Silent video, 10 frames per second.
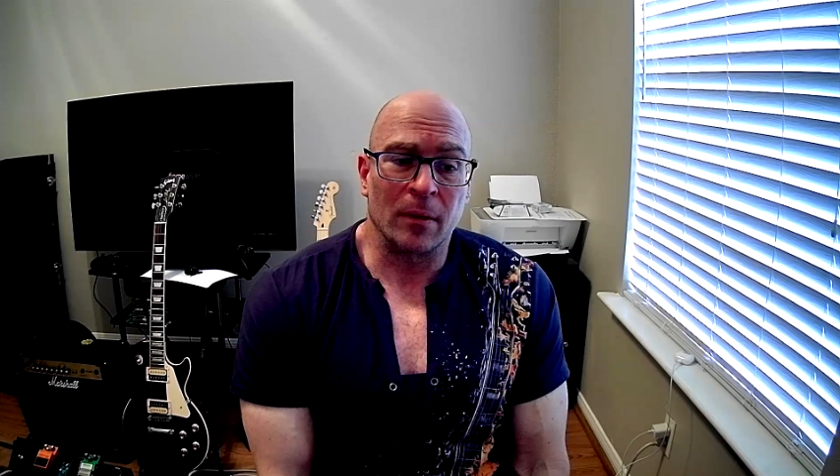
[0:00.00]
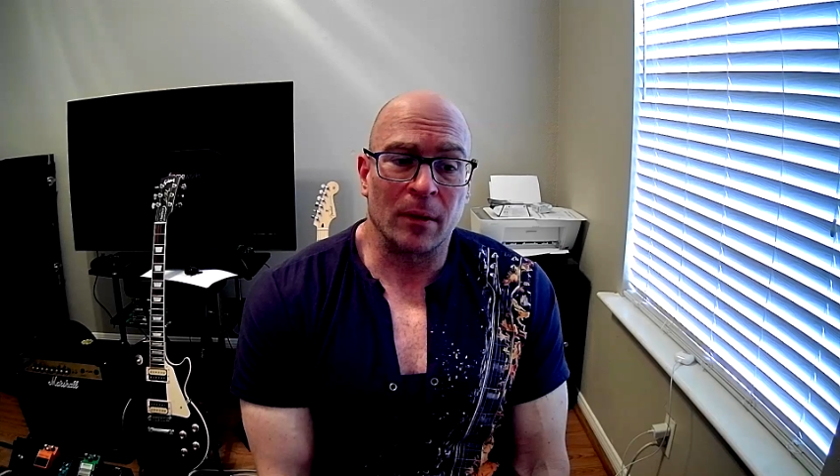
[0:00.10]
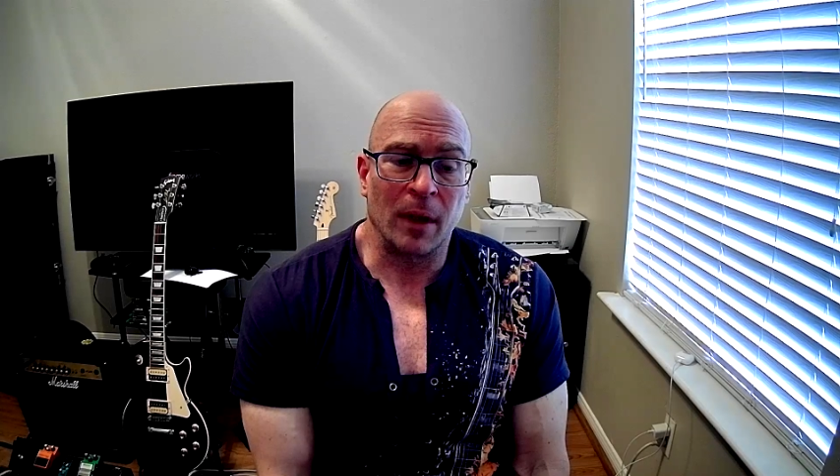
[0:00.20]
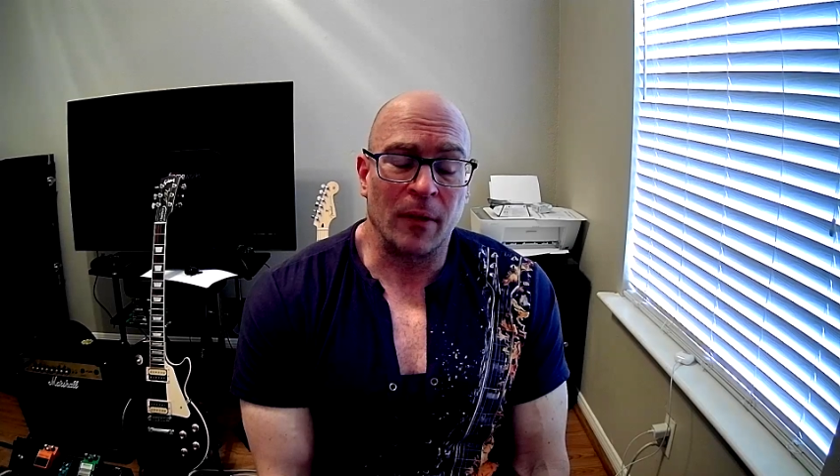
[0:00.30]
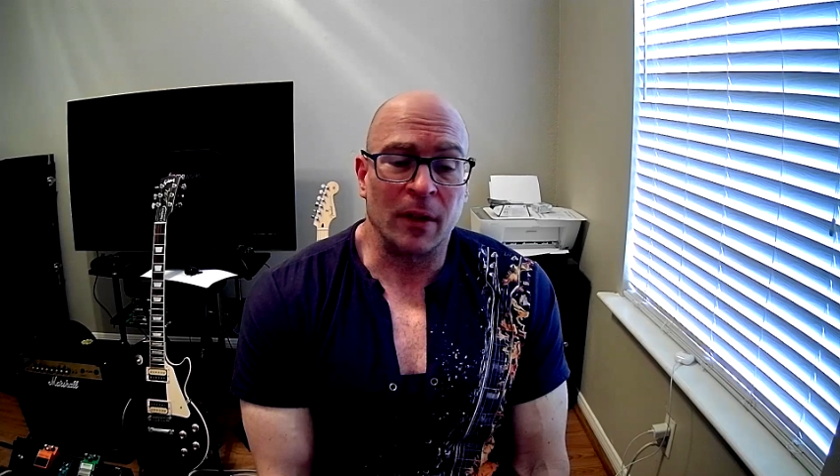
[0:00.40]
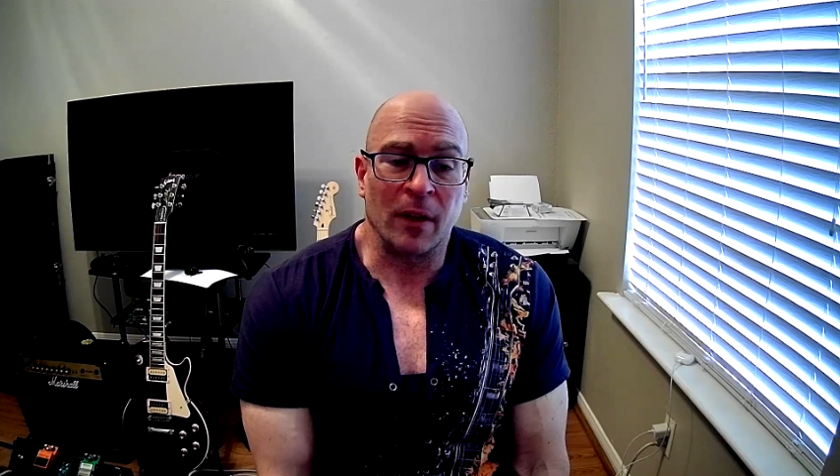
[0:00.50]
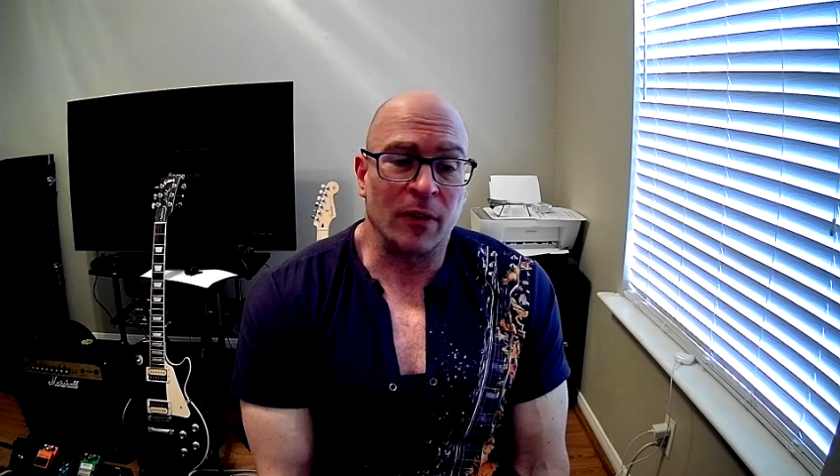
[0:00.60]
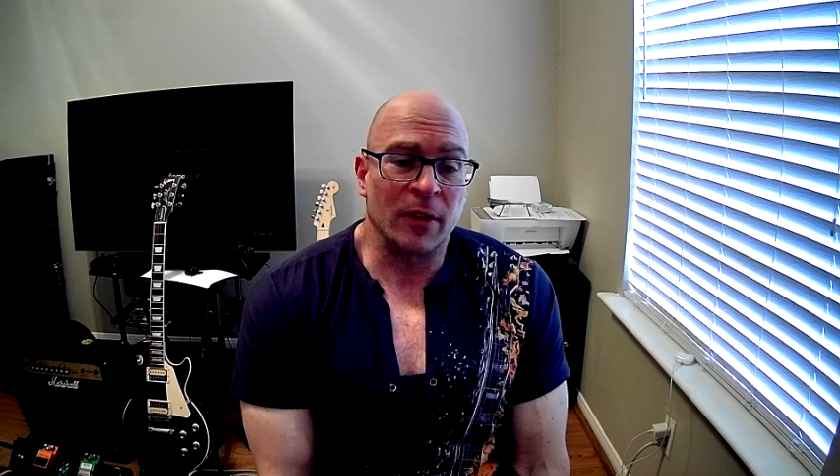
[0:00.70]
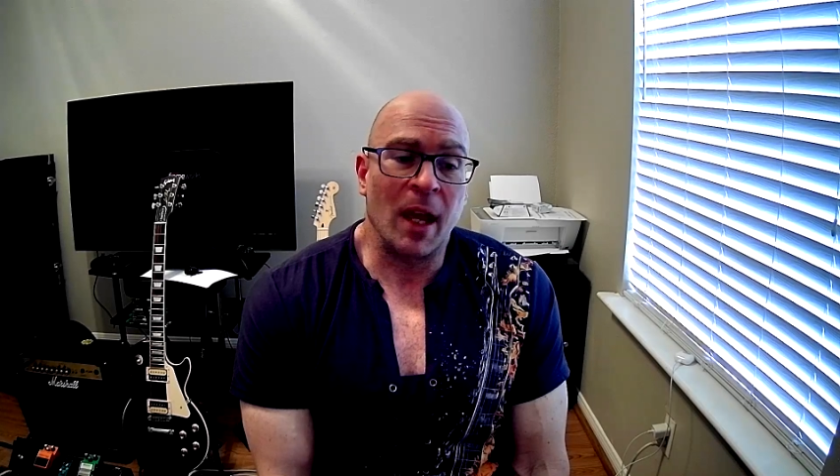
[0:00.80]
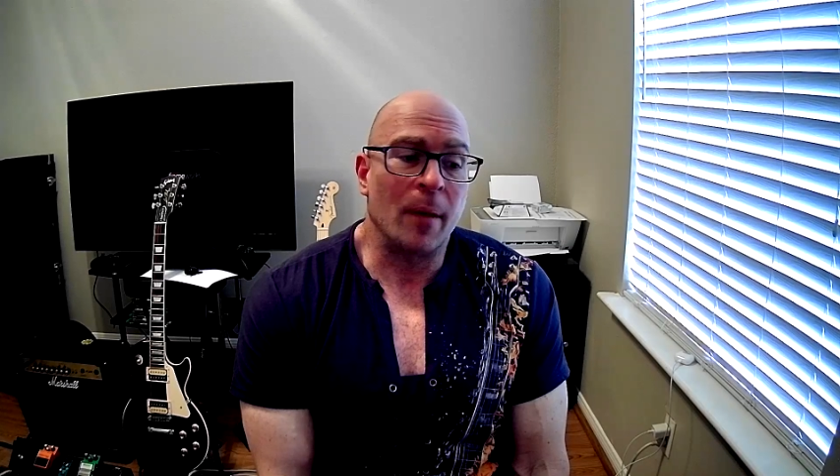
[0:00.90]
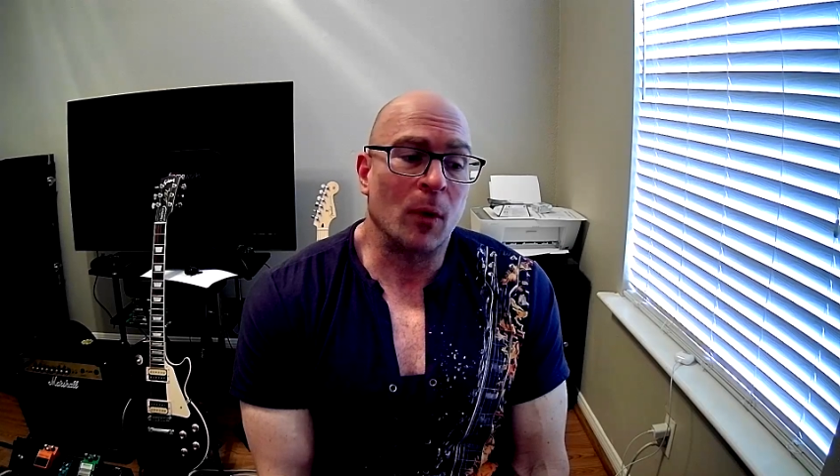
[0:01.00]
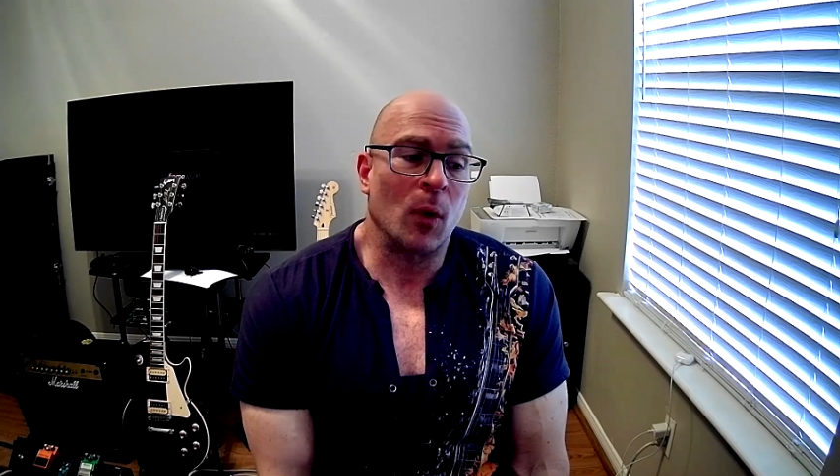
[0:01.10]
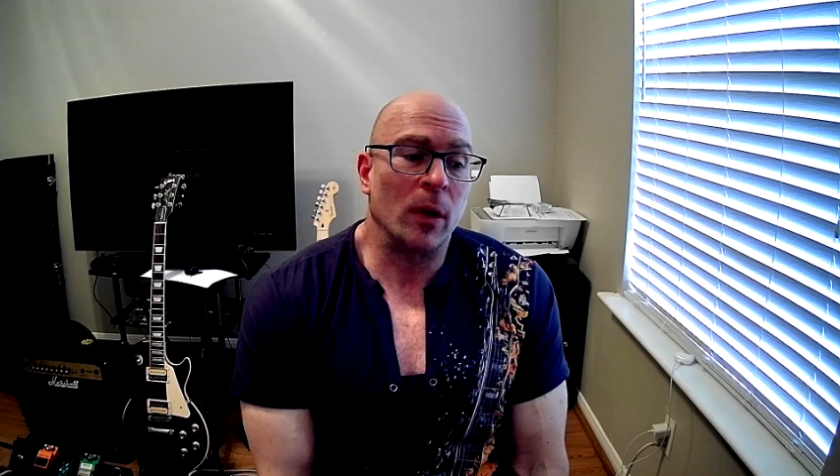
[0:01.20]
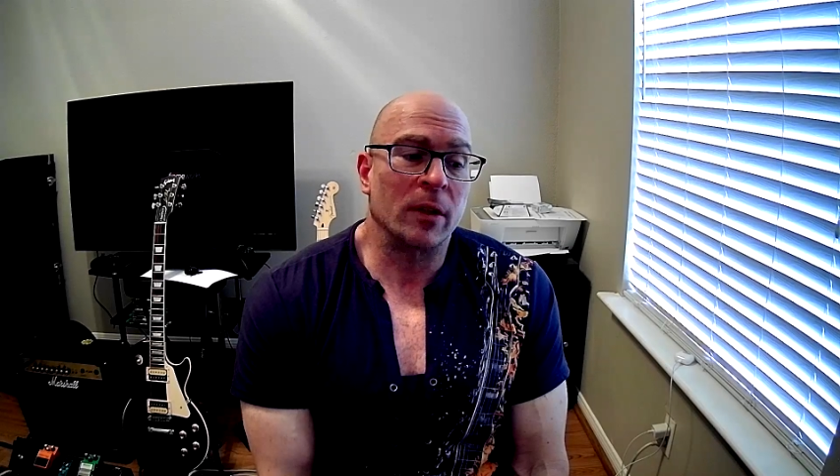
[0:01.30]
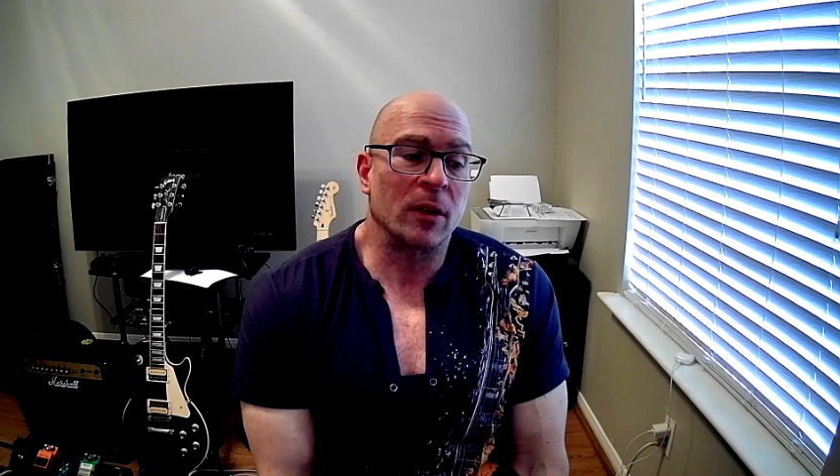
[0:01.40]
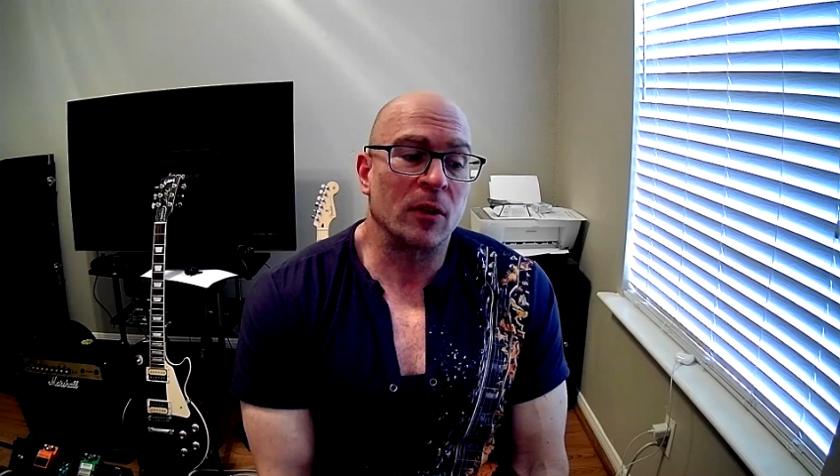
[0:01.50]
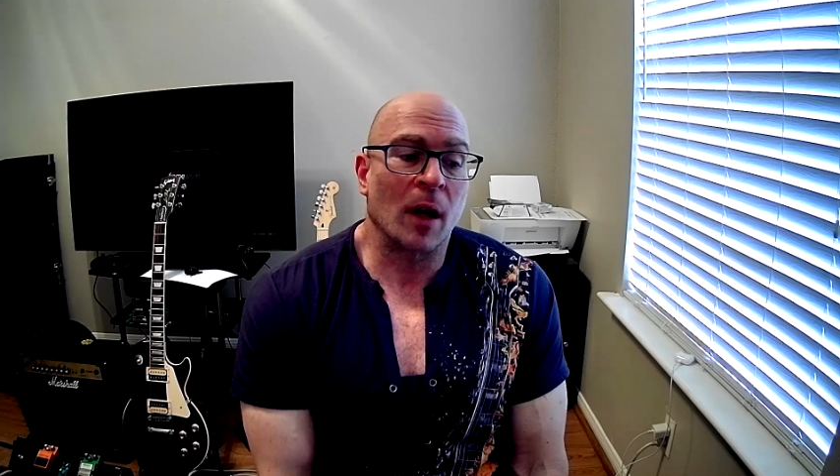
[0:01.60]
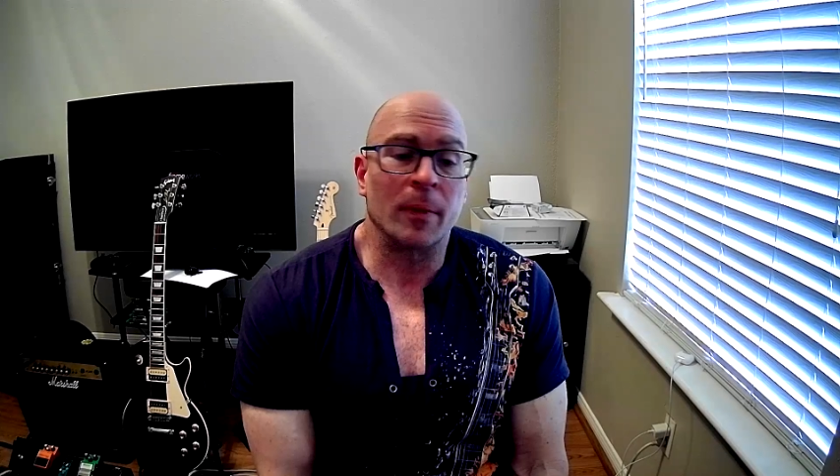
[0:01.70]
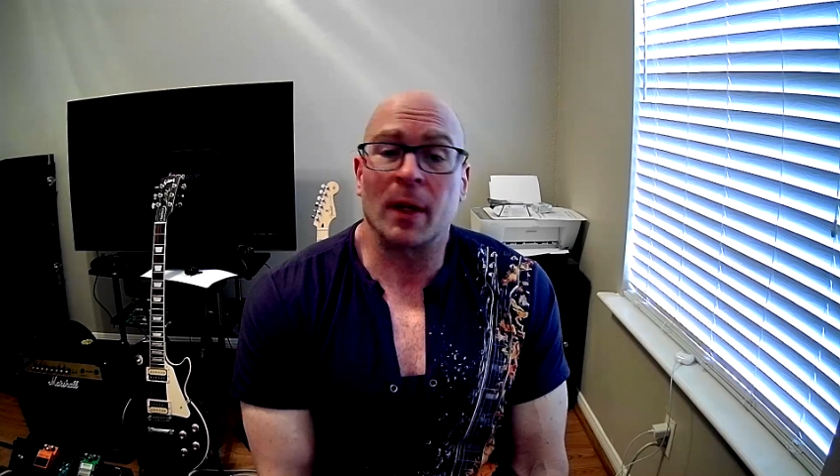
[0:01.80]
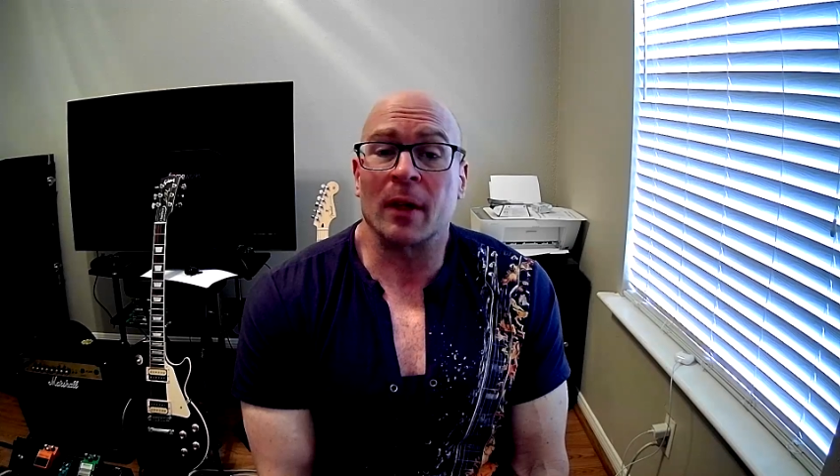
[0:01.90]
If, it, if Sam quits and drops out,